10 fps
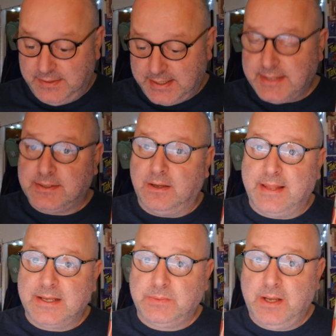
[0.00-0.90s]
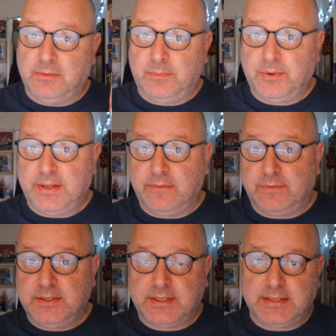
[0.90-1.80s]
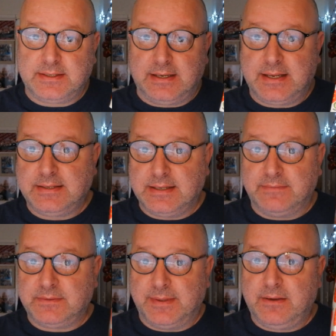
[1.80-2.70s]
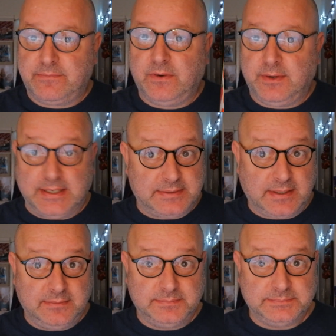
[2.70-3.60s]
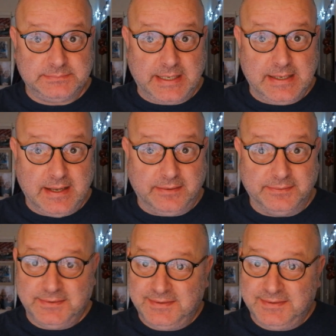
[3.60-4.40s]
The kids are like that as well. I'll put it in the fridge. Kids can, kids can have some of that on Friday, so there you go.